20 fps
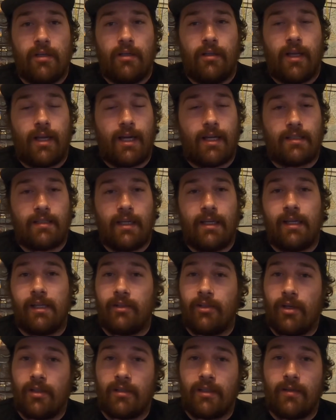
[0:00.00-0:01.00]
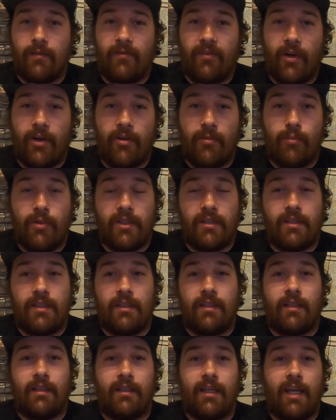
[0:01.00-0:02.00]
Like I stated, it does get very
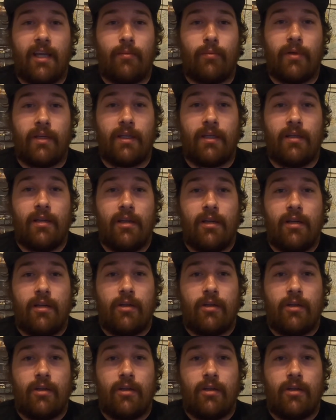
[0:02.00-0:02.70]
busy and can be